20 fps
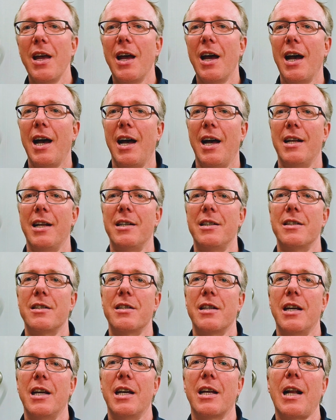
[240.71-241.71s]
and
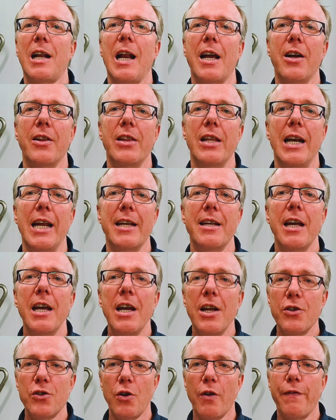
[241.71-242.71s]
click on the link.
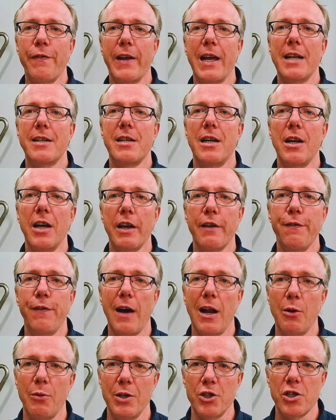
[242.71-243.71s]
Don't forget to like,
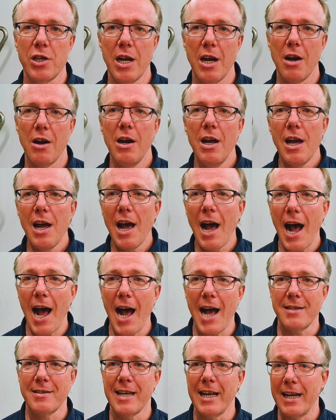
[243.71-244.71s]
follow and share.
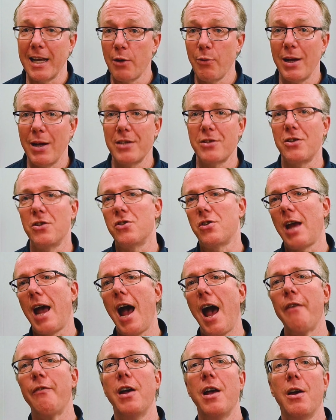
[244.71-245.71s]
Ask any questions you
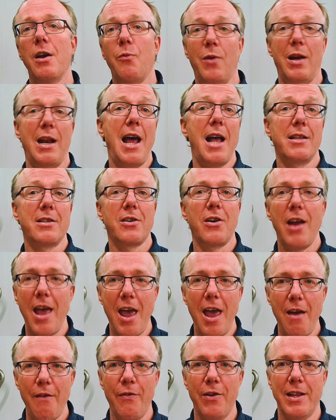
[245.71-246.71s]
have. We'll answer
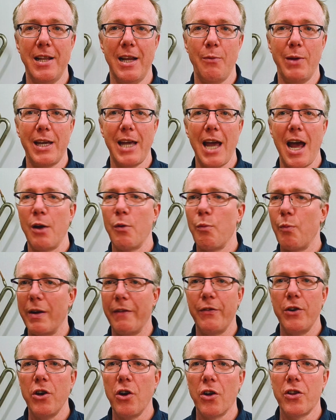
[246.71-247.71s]
everything we can. We
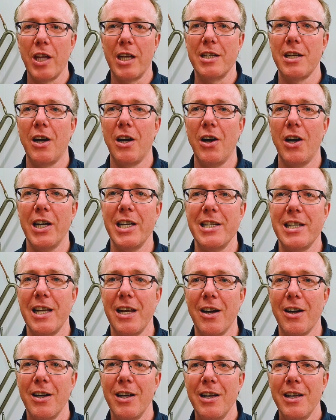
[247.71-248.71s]
have nothing to hide
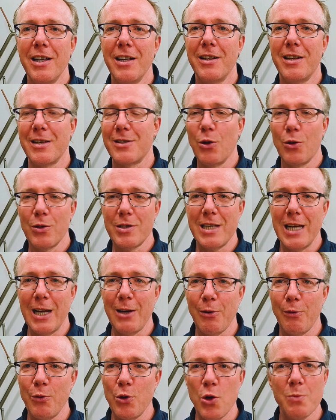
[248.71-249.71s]
here. There's no
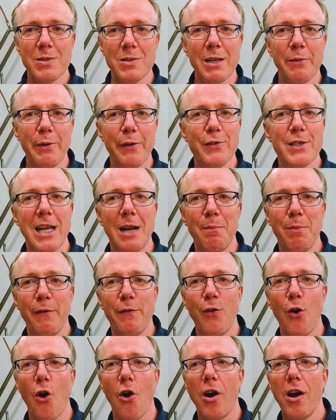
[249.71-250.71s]
secret rooms that we've said
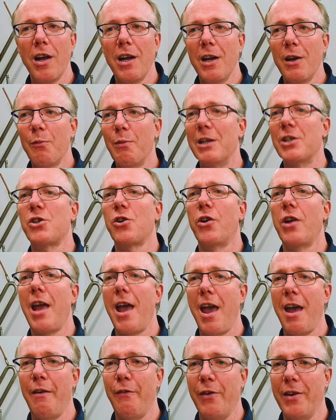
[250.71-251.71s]
before. We'll show you
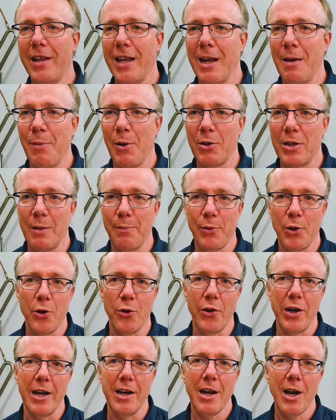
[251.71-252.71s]
everything about the
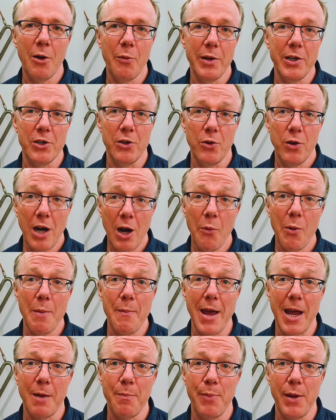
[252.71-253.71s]
brewery and how we
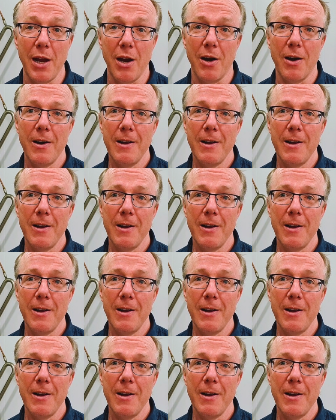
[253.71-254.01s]
make beer.